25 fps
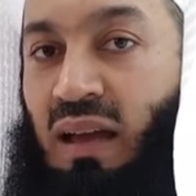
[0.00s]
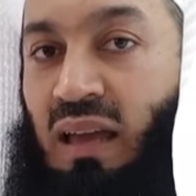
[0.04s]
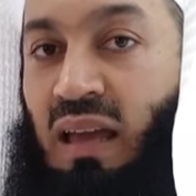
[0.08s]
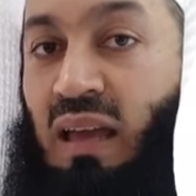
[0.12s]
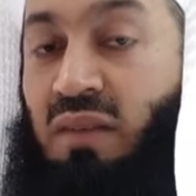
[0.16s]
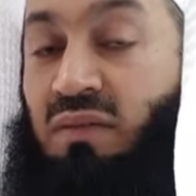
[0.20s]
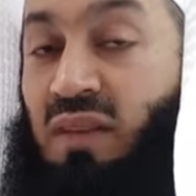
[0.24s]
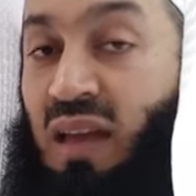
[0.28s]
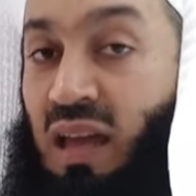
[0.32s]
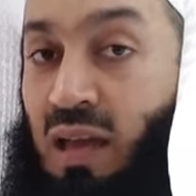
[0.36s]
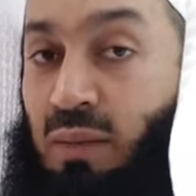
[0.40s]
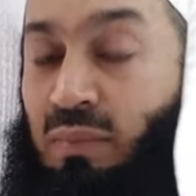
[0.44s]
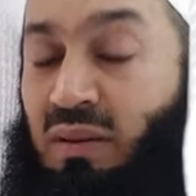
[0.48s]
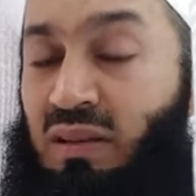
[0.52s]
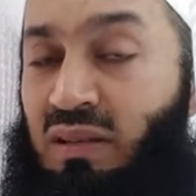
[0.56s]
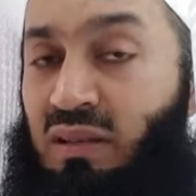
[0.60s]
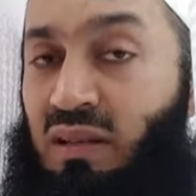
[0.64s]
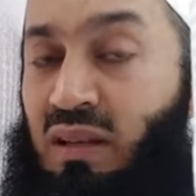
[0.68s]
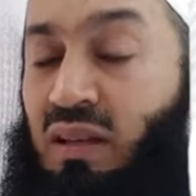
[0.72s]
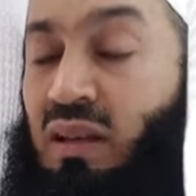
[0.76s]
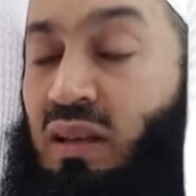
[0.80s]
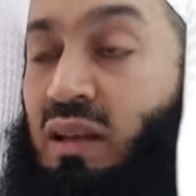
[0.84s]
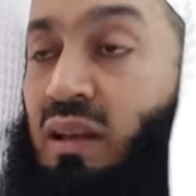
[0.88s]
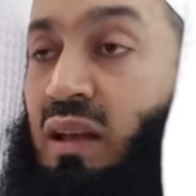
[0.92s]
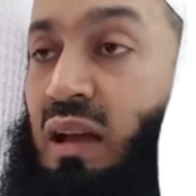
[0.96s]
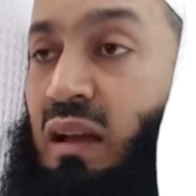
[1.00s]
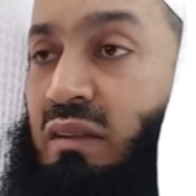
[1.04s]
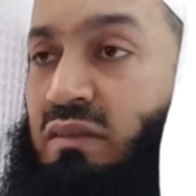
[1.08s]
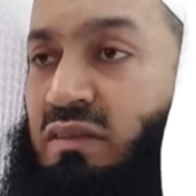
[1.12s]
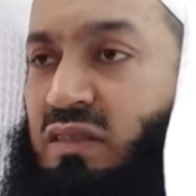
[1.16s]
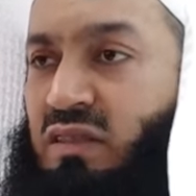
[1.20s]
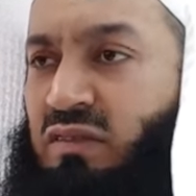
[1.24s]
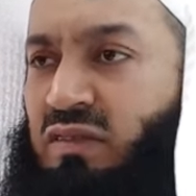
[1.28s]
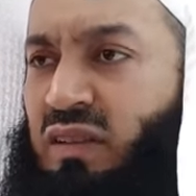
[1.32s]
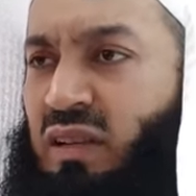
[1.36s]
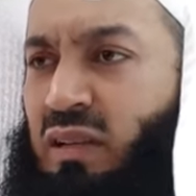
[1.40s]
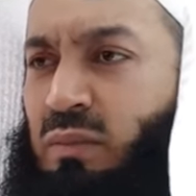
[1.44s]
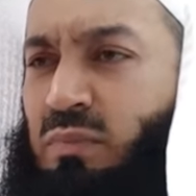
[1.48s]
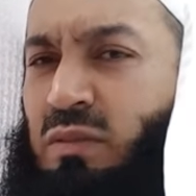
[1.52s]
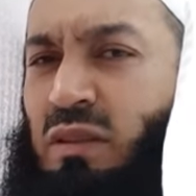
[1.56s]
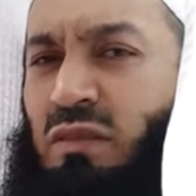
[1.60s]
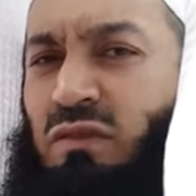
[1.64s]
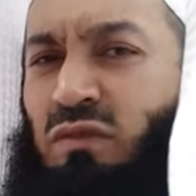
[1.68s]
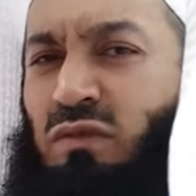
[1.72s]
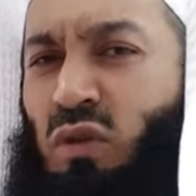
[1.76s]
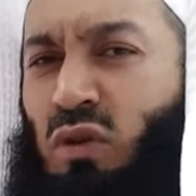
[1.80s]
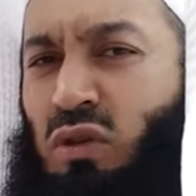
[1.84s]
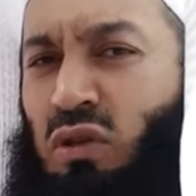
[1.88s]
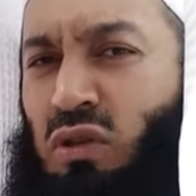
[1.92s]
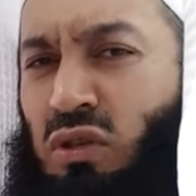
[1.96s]
I have a habit, I've developed
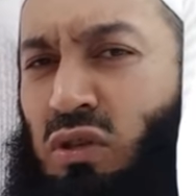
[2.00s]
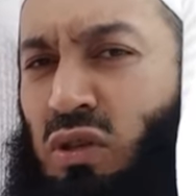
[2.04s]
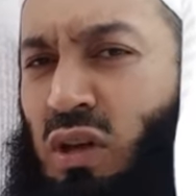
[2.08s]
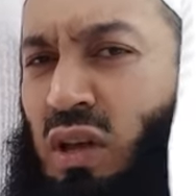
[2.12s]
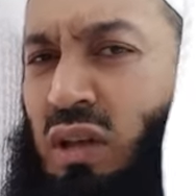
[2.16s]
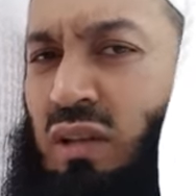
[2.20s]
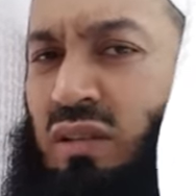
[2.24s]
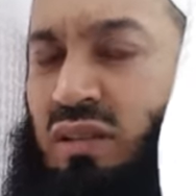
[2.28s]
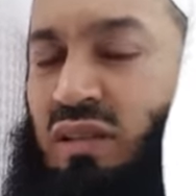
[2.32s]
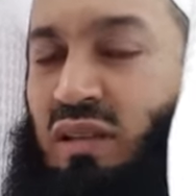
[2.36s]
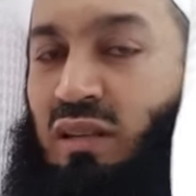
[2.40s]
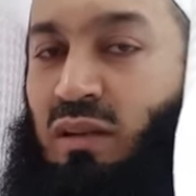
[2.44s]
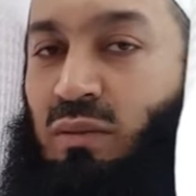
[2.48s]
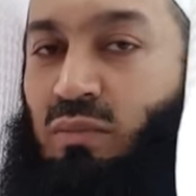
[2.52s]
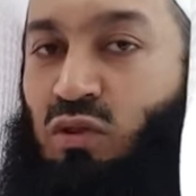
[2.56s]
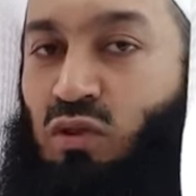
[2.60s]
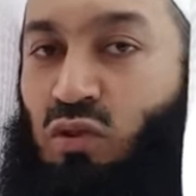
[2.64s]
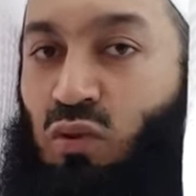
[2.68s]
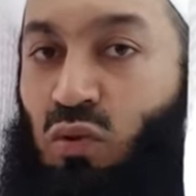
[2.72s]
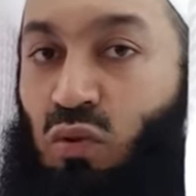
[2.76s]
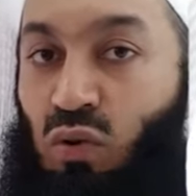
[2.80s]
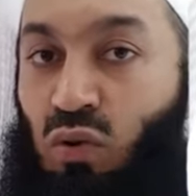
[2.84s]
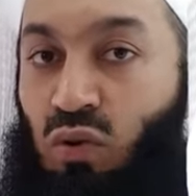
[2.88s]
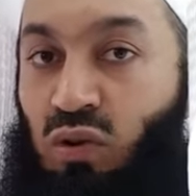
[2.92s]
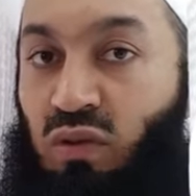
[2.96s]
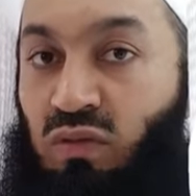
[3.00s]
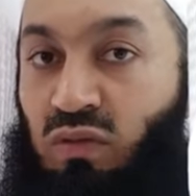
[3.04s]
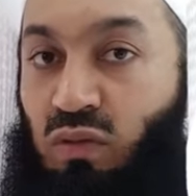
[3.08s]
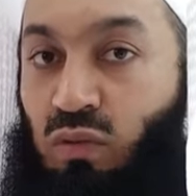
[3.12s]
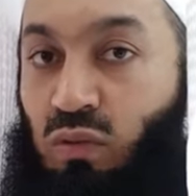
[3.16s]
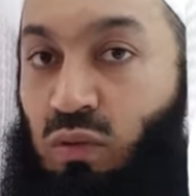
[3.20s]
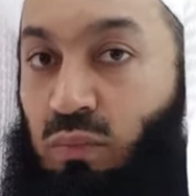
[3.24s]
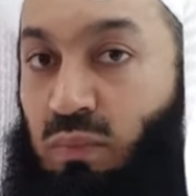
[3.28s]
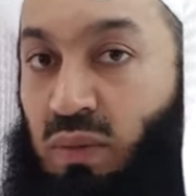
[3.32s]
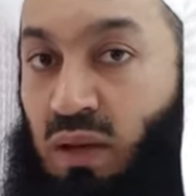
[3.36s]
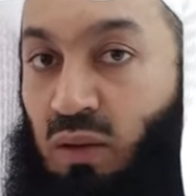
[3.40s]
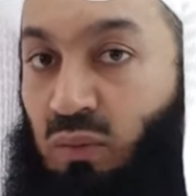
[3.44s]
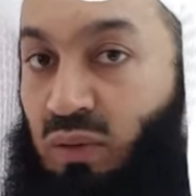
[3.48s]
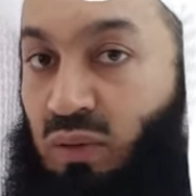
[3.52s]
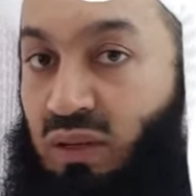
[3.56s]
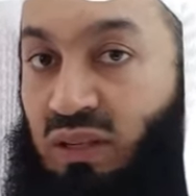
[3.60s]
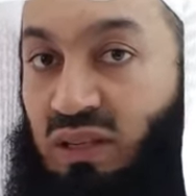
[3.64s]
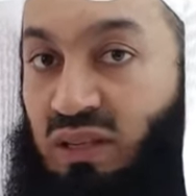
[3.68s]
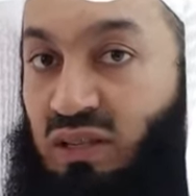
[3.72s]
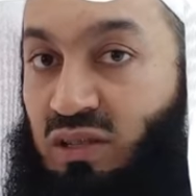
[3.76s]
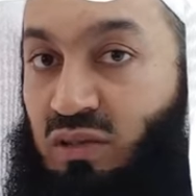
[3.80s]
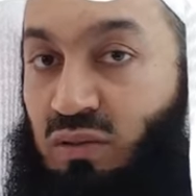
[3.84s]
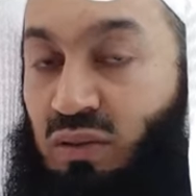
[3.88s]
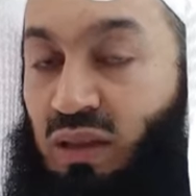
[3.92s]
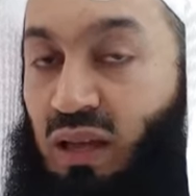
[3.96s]
it for years, and I'm sure all of you would bear
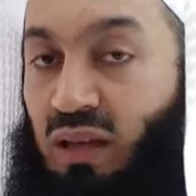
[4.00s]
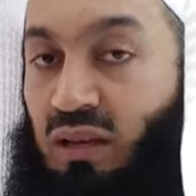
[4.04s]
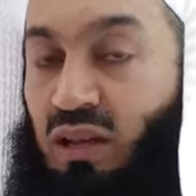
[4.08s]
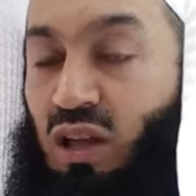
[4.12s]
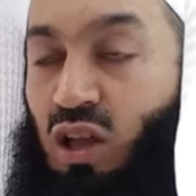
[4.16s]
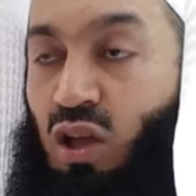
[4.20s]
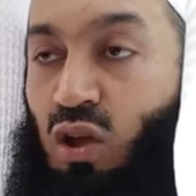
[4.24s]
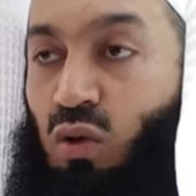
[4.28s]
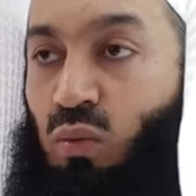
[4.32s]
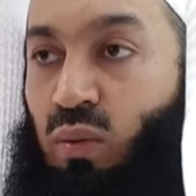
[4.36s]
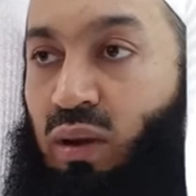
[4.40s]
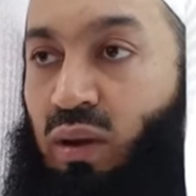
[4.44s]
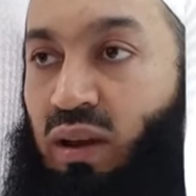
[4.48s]
witness to that.